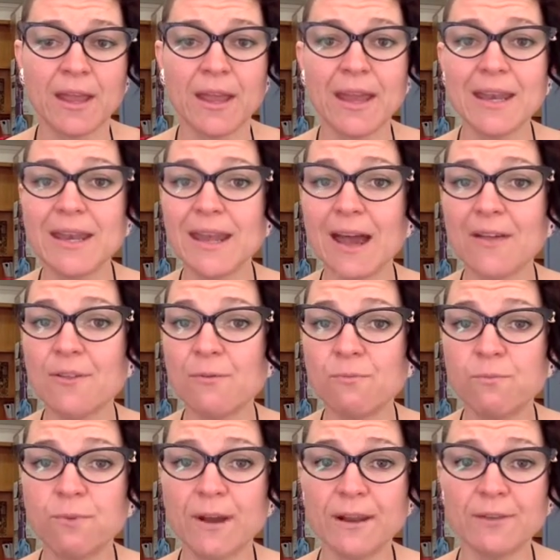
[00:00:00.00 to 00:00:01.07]
any other
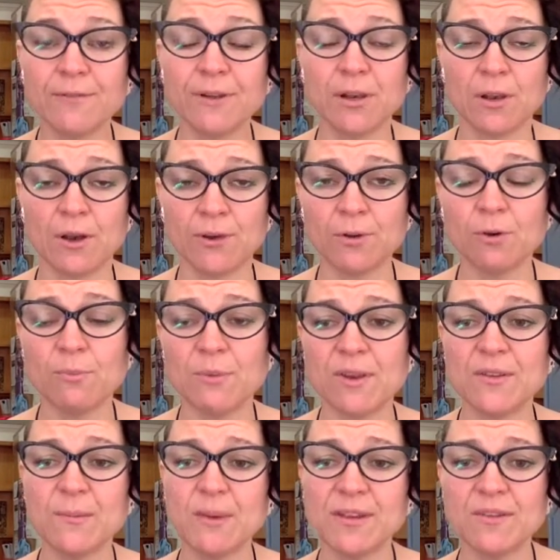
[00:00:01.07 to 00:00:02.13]
relevant local
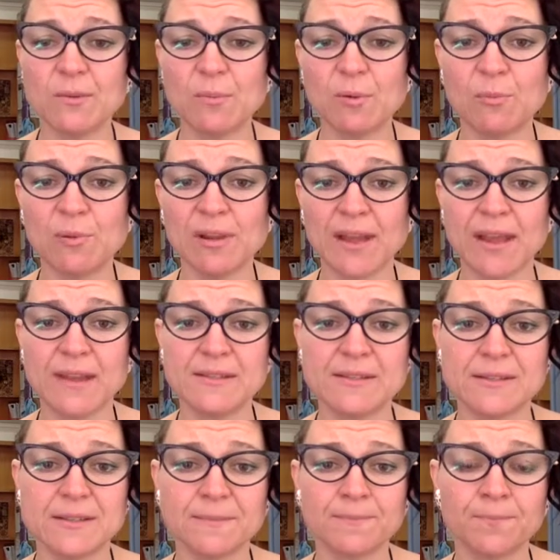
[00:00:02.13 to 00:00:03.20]
municipal
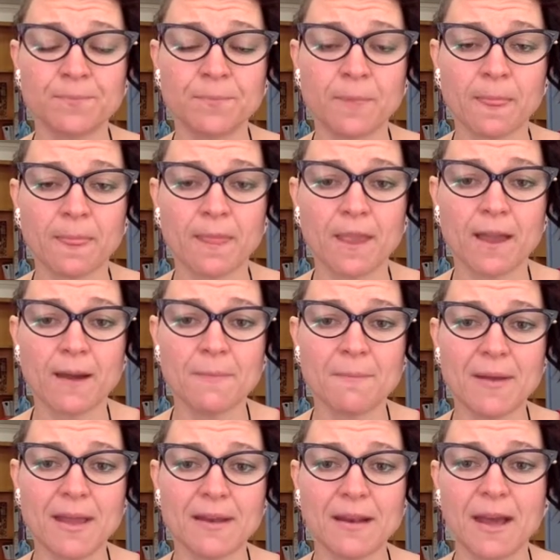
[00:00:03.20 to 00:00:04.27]
plans,
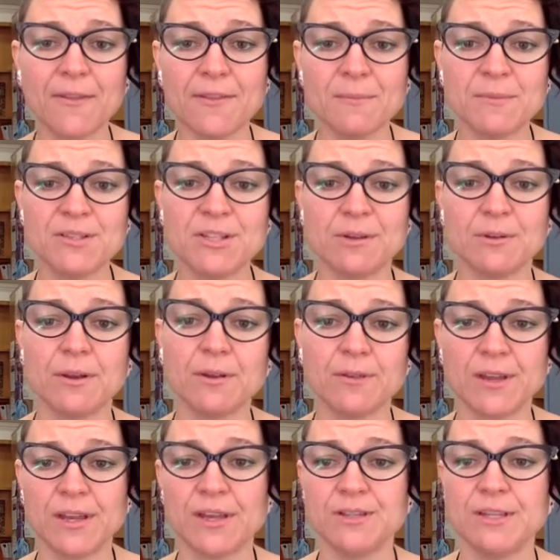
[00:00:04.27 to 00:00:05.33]
and other material
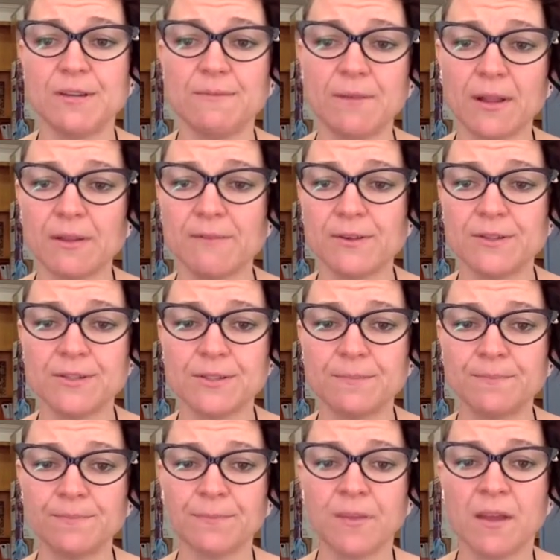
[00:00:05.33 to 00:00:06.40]
that you deem relevant,
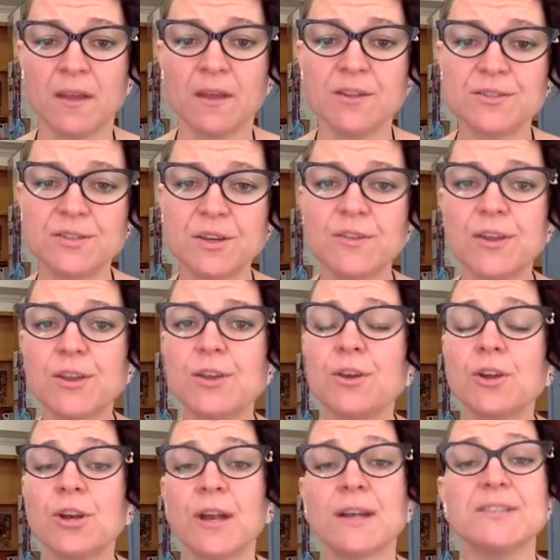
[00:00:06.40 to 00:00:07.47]
so that you
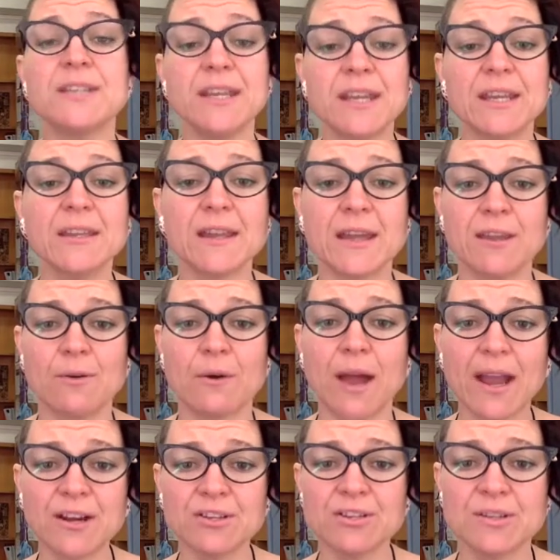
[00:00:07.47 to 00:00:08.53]
can articulate your
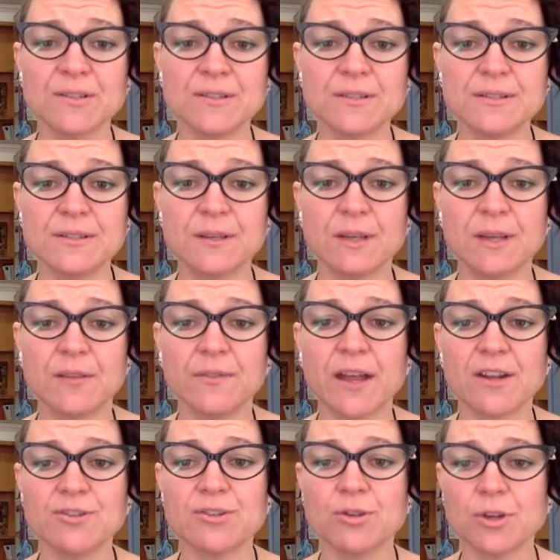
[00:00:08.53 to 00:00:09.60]
actions
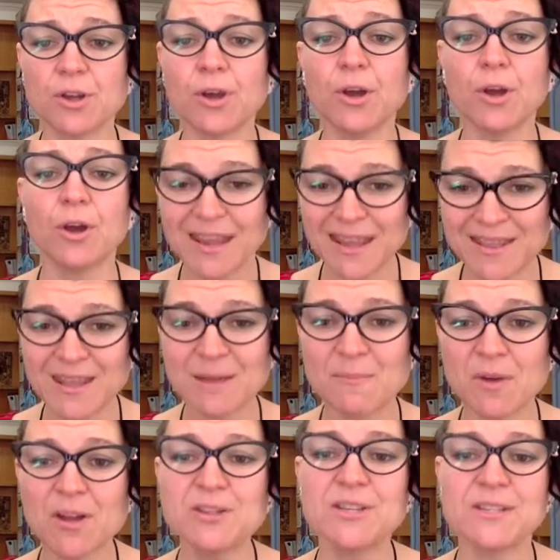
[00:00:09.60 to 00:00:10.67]
that should occur in the
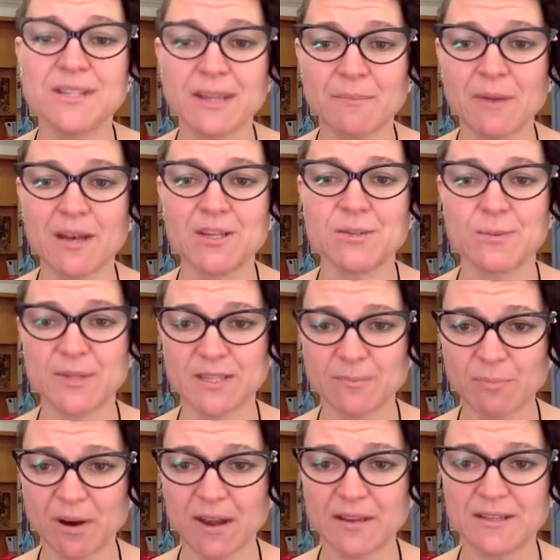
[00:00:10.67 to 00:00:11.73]
emergency management
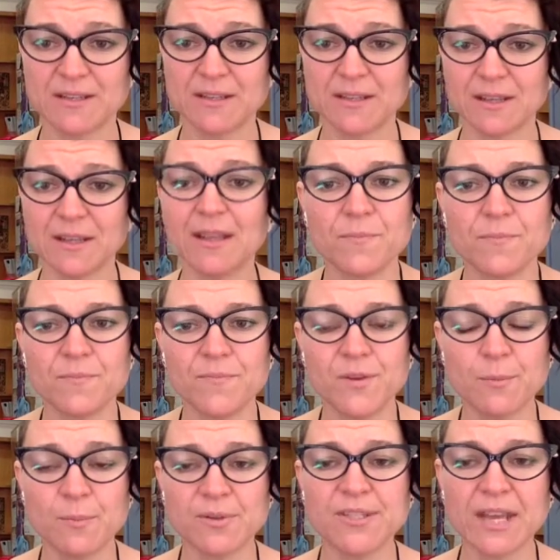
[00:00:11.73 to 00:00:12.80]
space
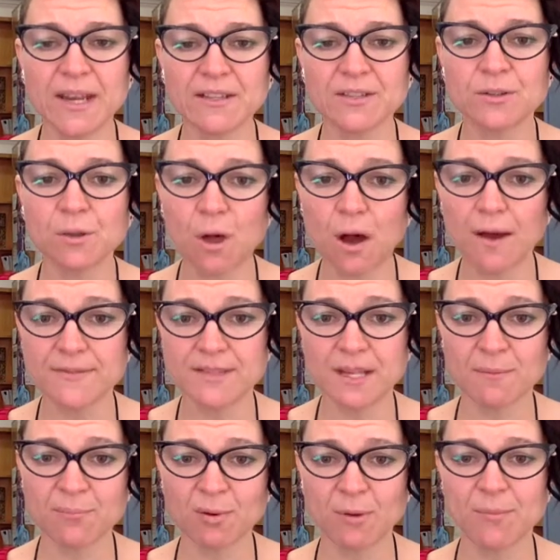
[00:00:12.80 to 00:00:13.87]
to protect lives
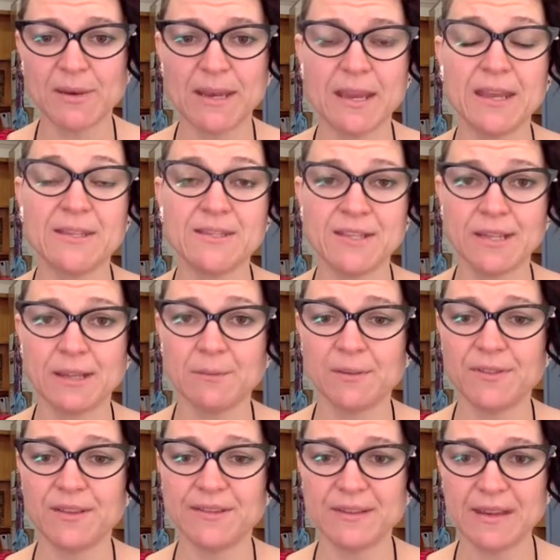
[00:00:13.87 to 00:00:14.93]
and property in dealing
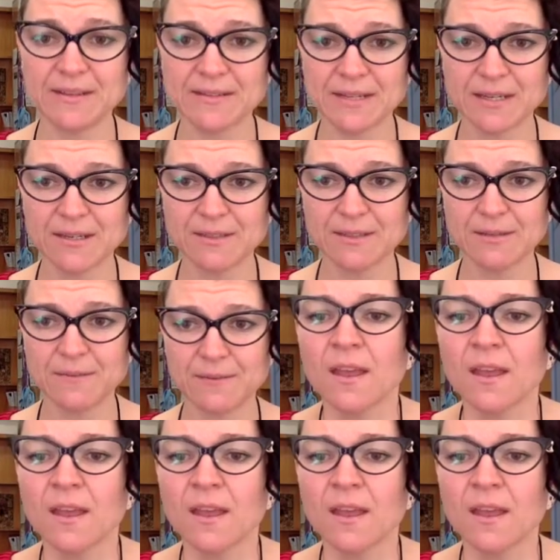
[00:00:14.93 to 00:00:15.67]
with this incident.